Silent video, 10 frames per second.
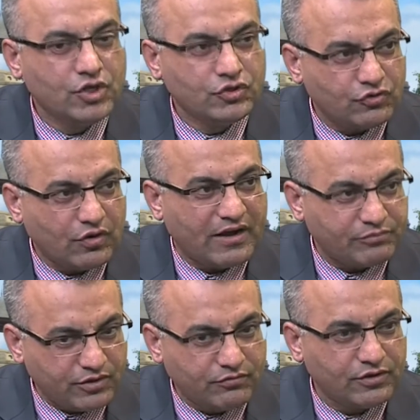So
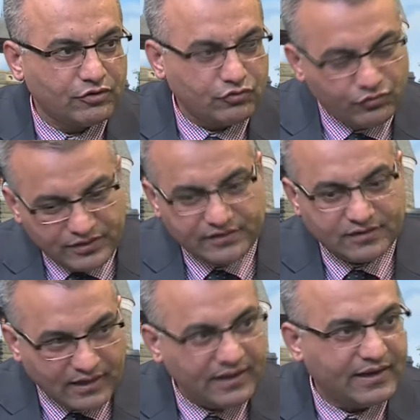after 1 or 2 years,
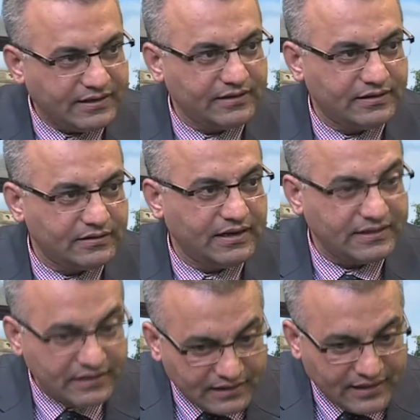again I read,
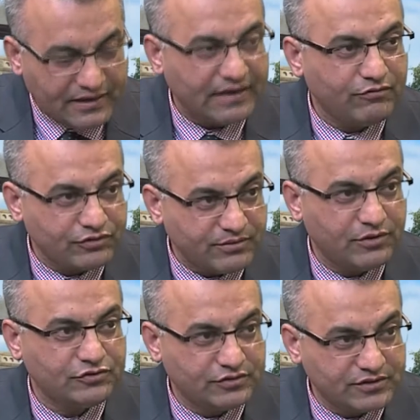and then I was
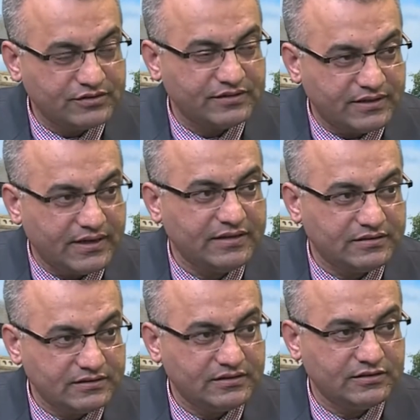able to understand. I
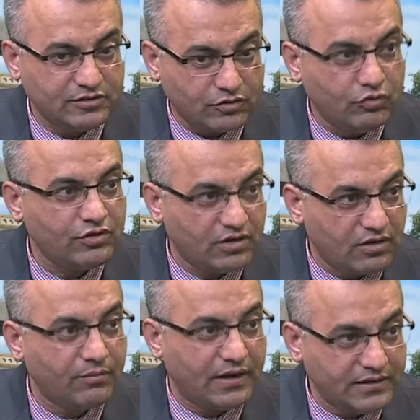said that the good
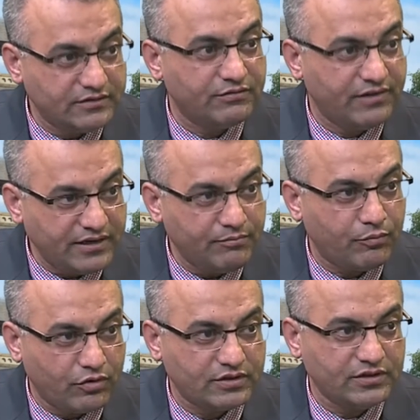karma is a very
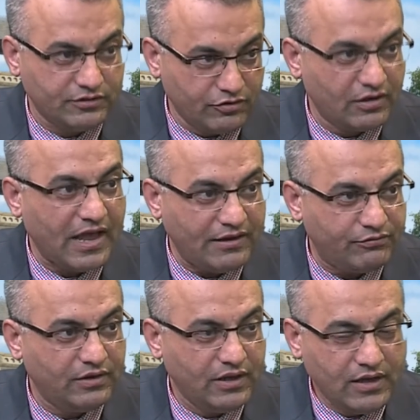important in your
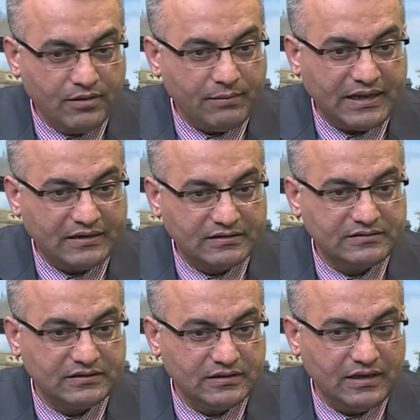life,
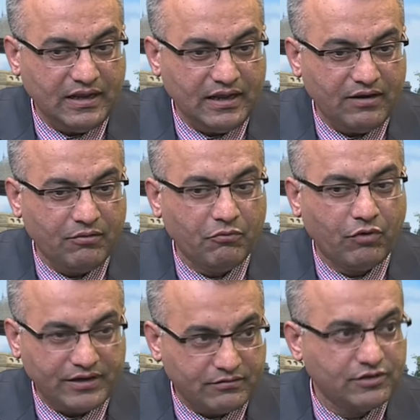because
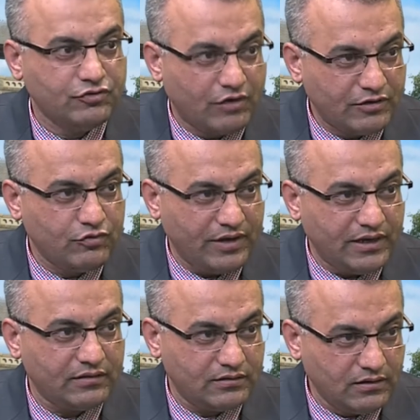whatever you are
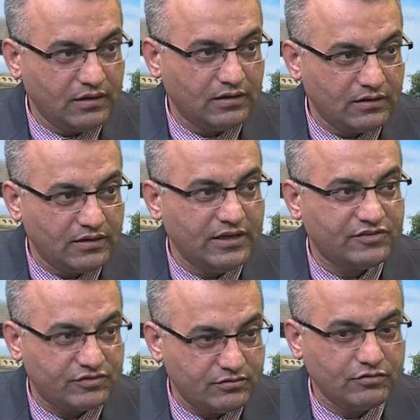doing,
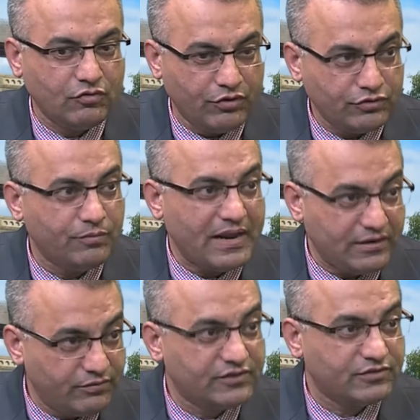it's going to
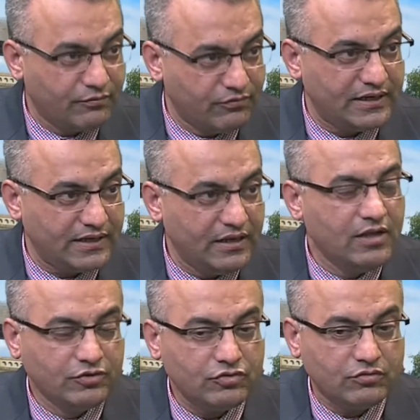benefit somebody.
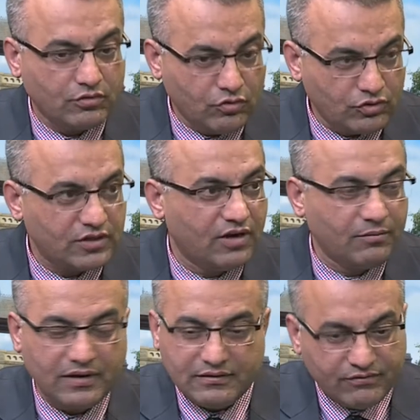So good
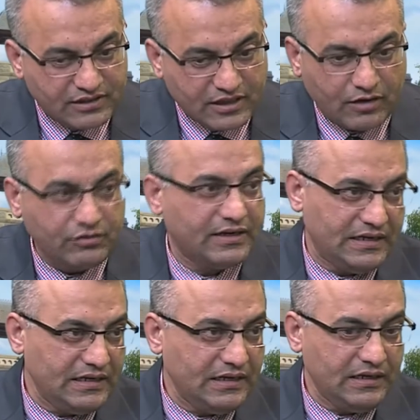karma without
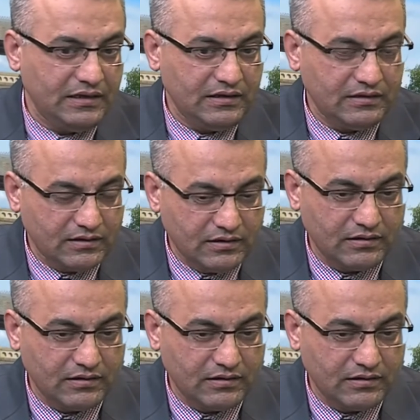any